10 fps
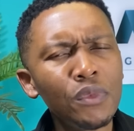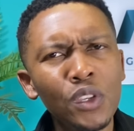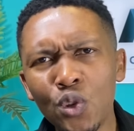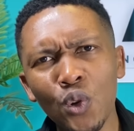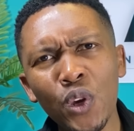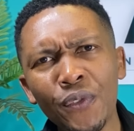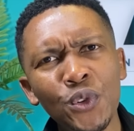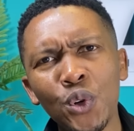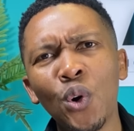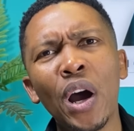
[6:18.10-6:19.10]
So you have
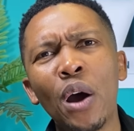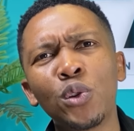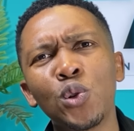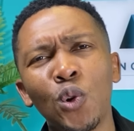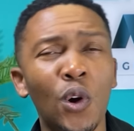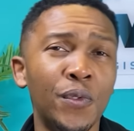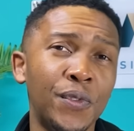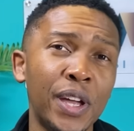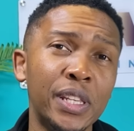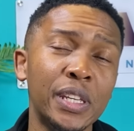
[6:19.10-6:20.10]
to know how to
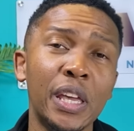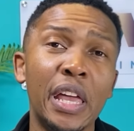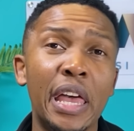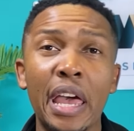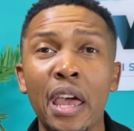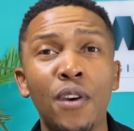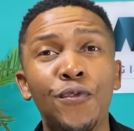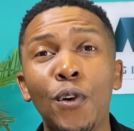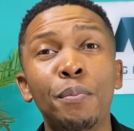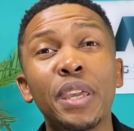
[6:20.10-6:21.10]
convert
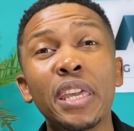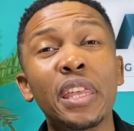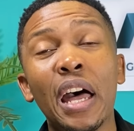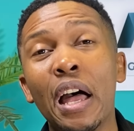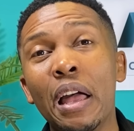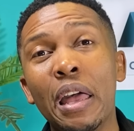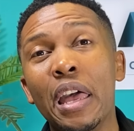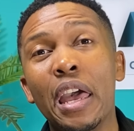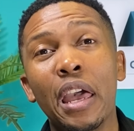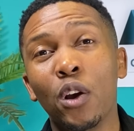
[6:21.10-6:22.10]
from either
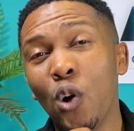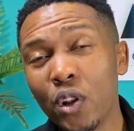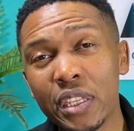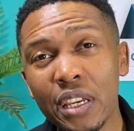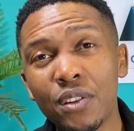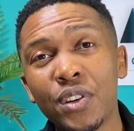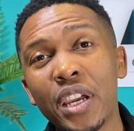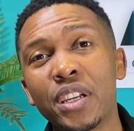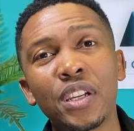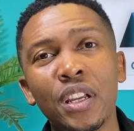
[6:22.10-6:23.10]

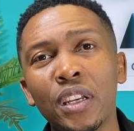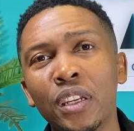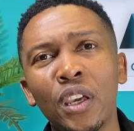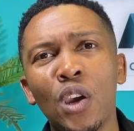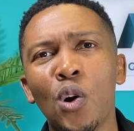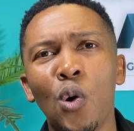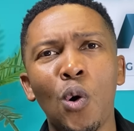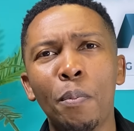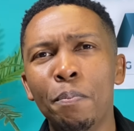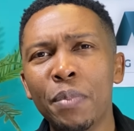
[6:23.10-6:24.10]
concentration
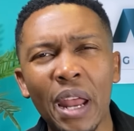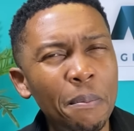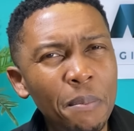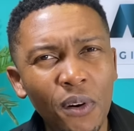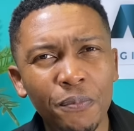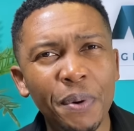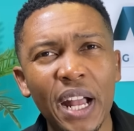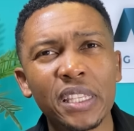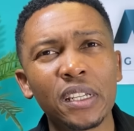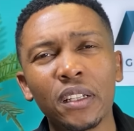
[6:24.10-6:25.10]
or number of
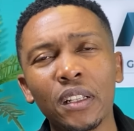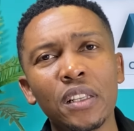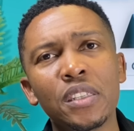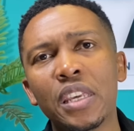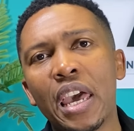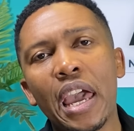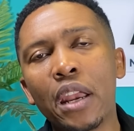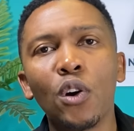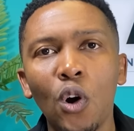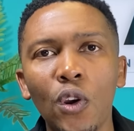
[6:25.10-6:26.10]
particles
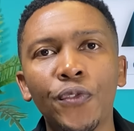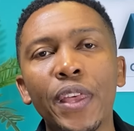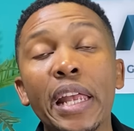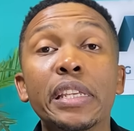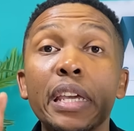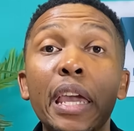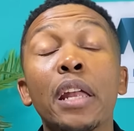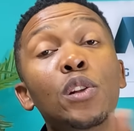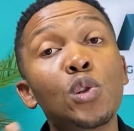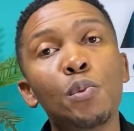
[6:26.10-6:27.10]
and all of that
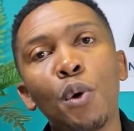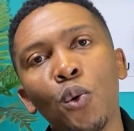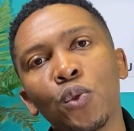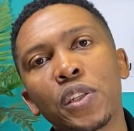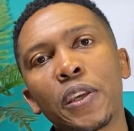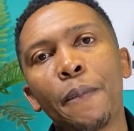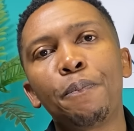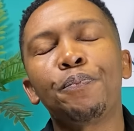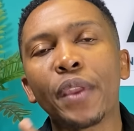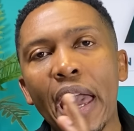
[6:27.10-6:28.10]
into moles,
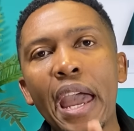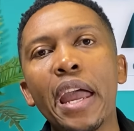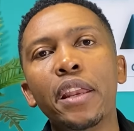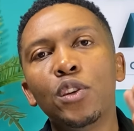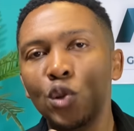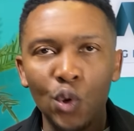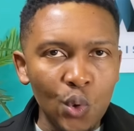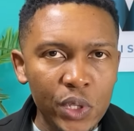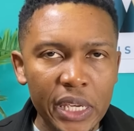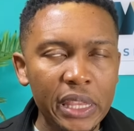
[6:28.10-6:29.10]
and
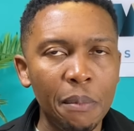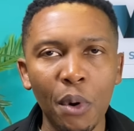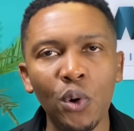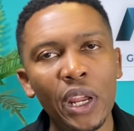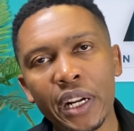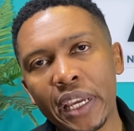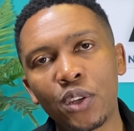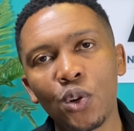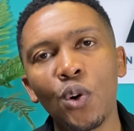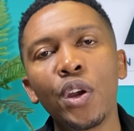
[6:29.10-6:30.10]
using the molar
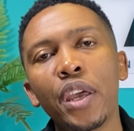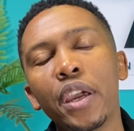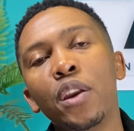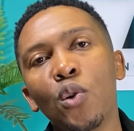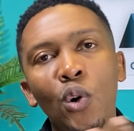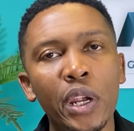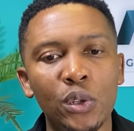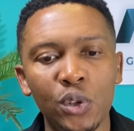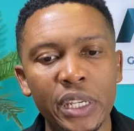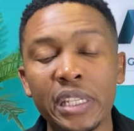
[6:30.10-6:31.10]
ratio in order
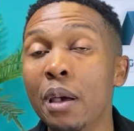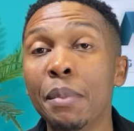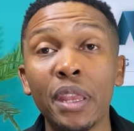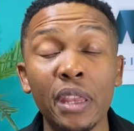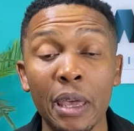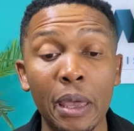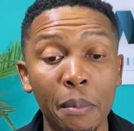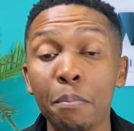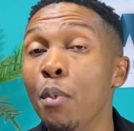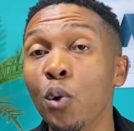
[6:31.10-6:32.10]
to determine the
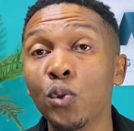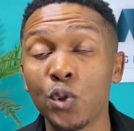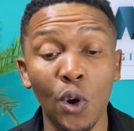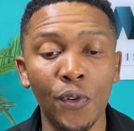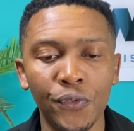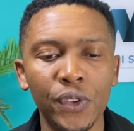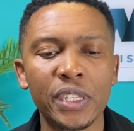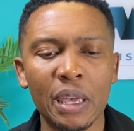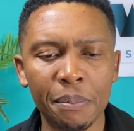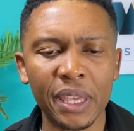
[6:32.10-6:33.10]
moles of
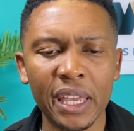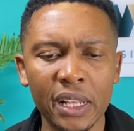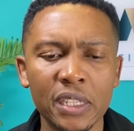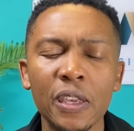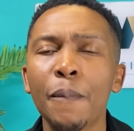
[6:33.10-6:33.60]
something else.